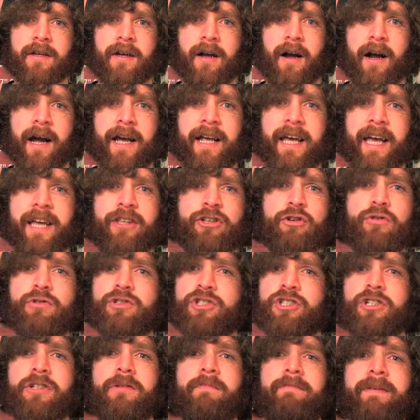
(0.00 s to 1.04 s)
Alright? And you
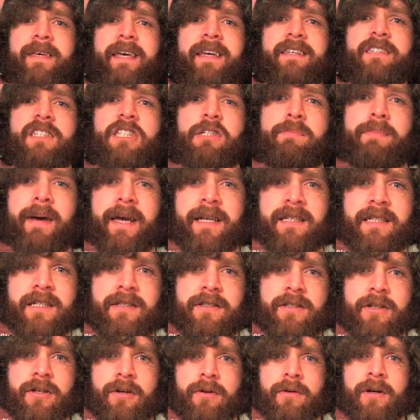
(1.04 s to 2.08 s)
shouldn't be
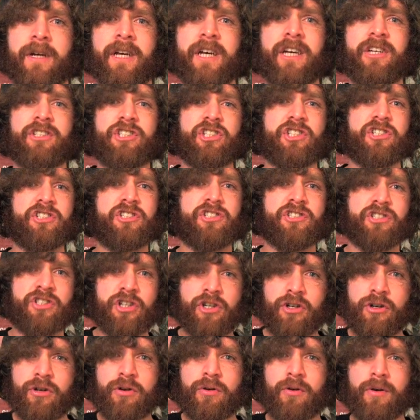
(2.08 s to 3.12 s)
expected to. Just
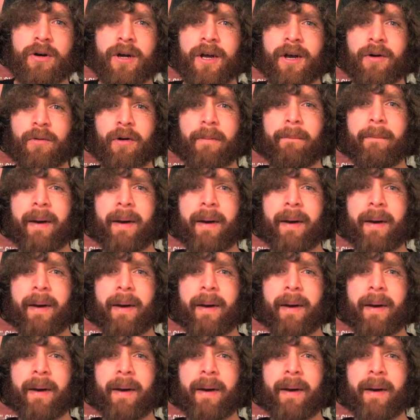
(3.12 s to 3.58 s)
do what